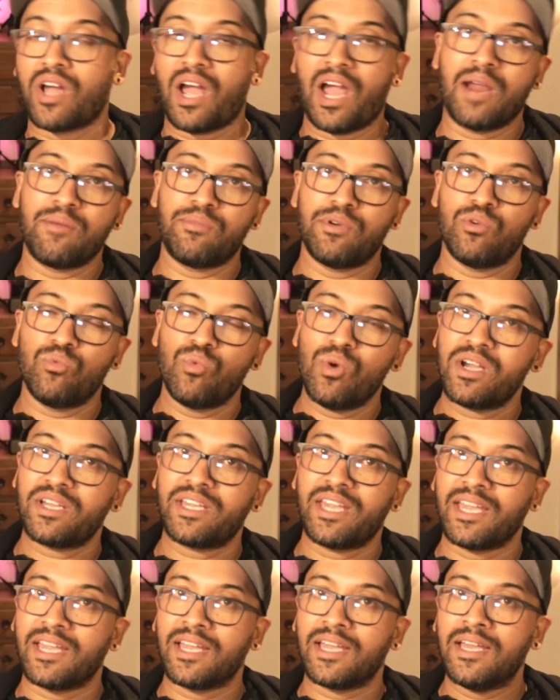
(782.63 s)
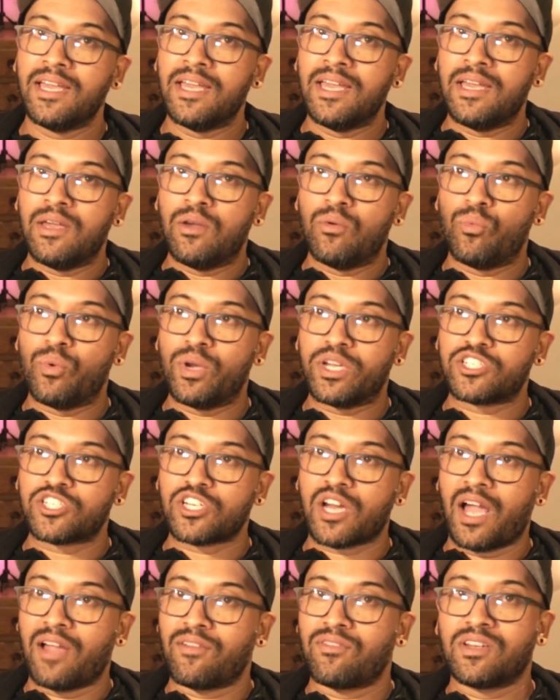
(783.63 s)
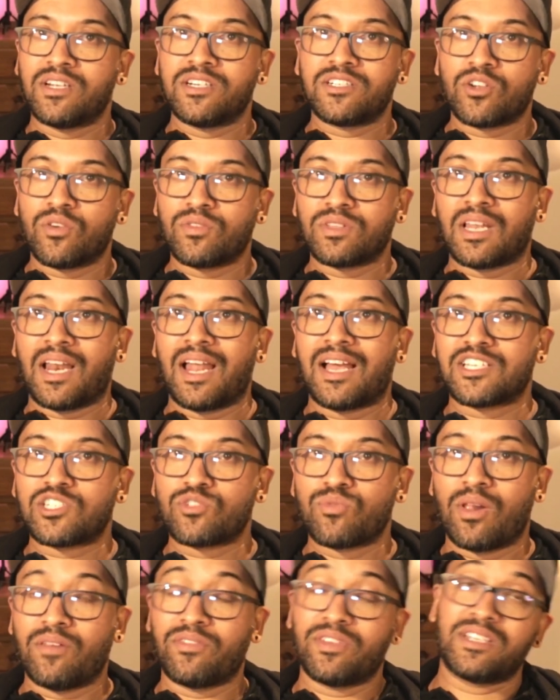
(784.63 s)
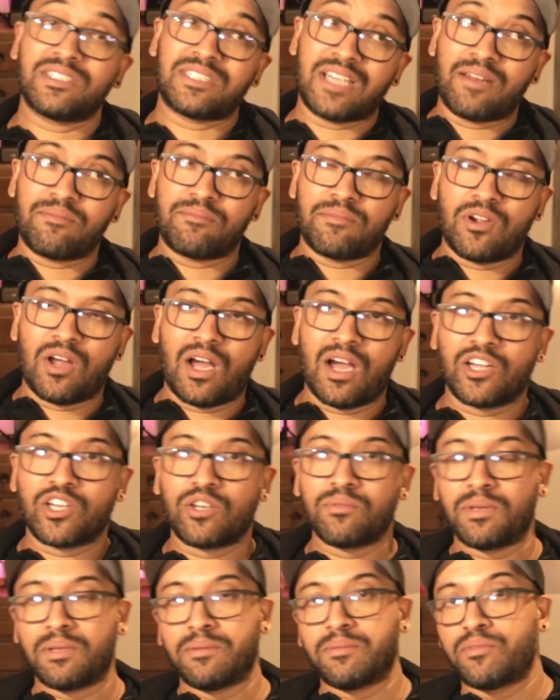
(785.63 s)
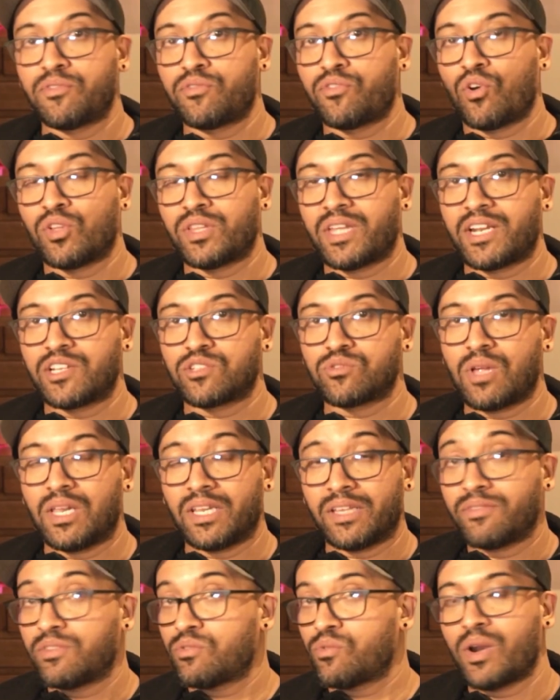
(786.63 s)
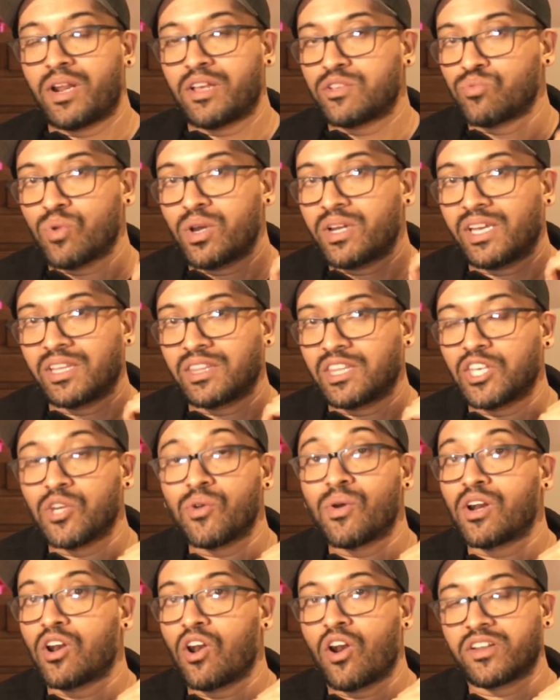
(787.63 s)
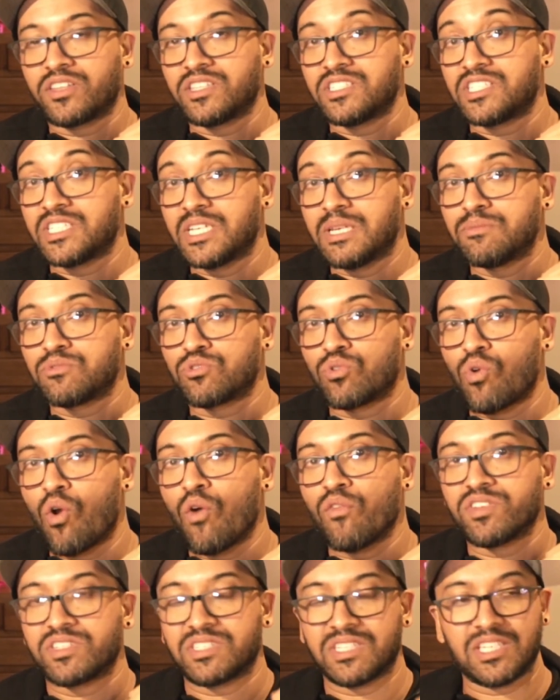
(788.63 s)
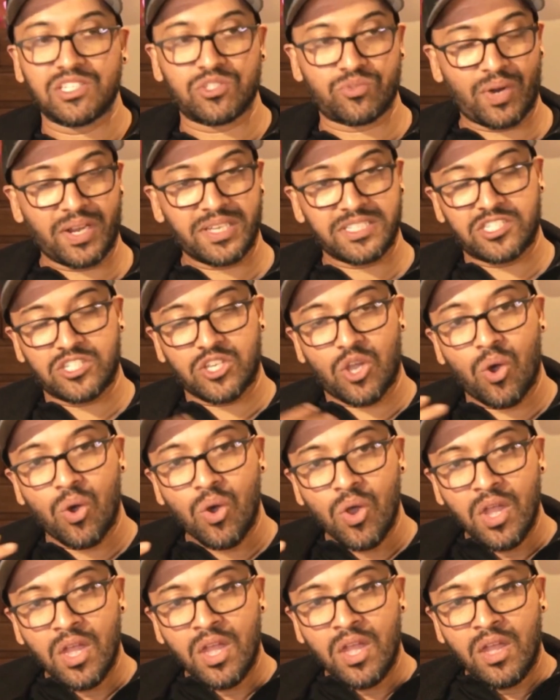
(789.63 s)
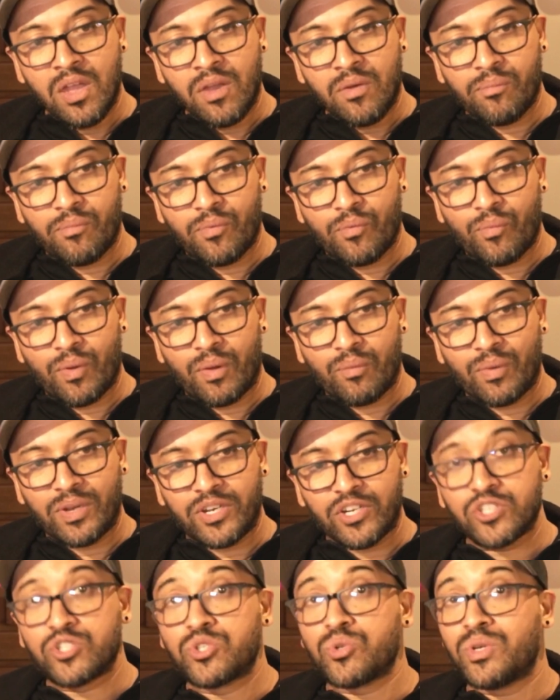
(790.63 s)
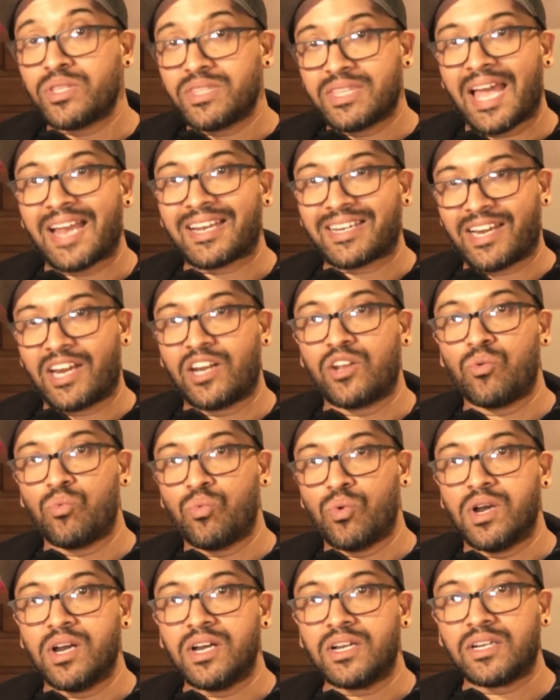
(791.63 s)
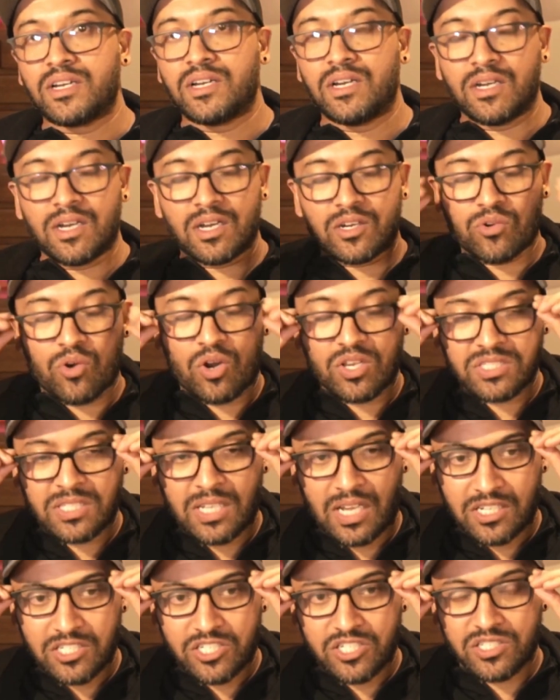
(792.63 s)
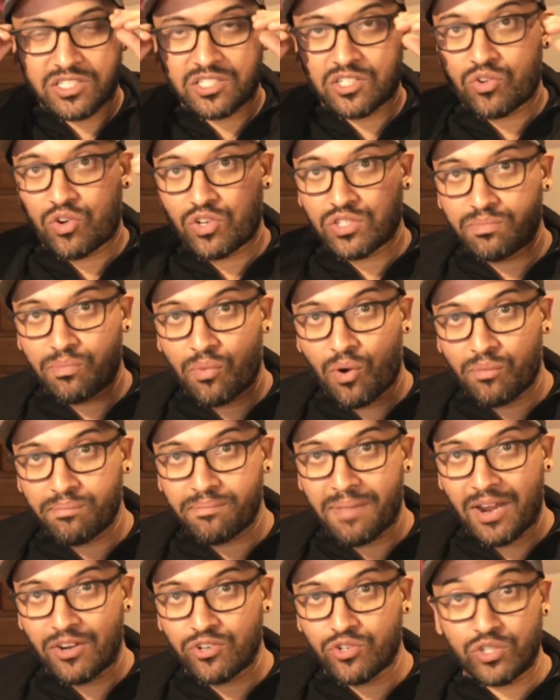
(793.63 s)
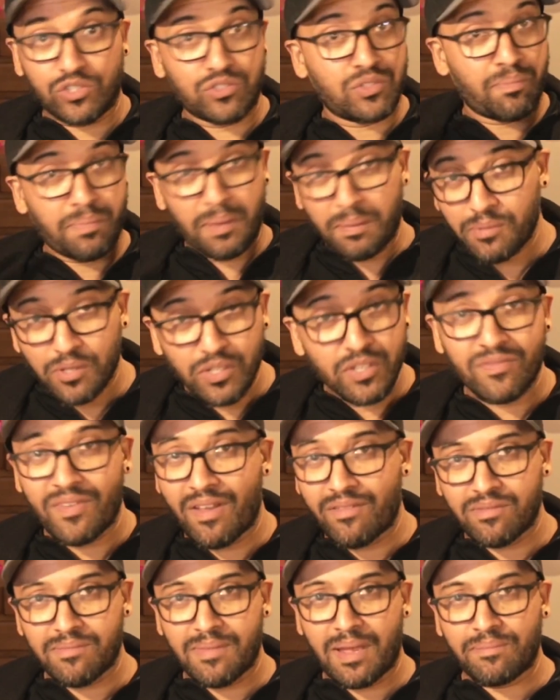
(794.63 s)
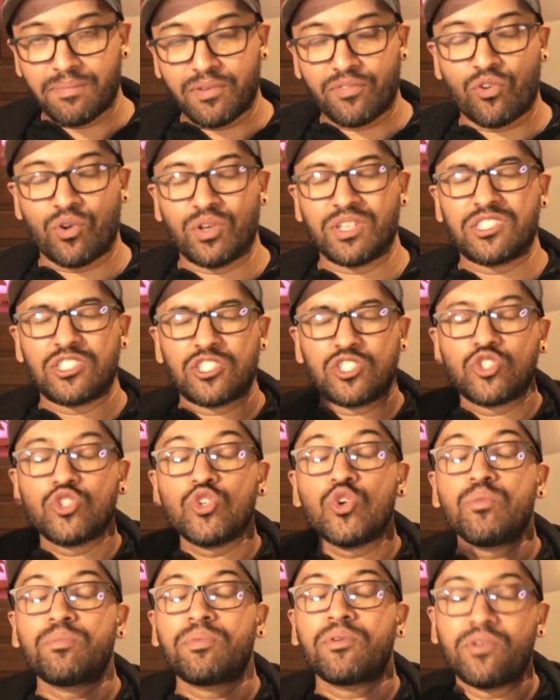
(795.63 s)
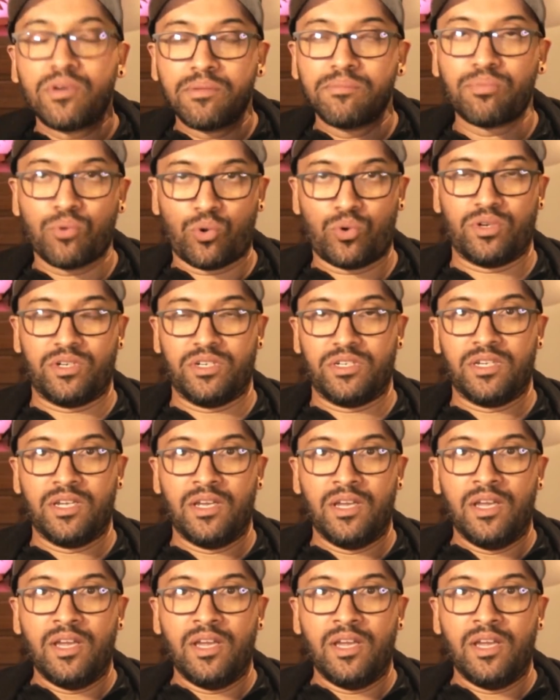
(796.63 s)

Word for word: or hybrid working, which I've learned over the last 12 years and arguably before that as well, even when I was working at the UN, a lot of the teams were overseas, right? So when you're doing that kind of work uh, across cultures, across boundaries, the people you've never met before, it's super important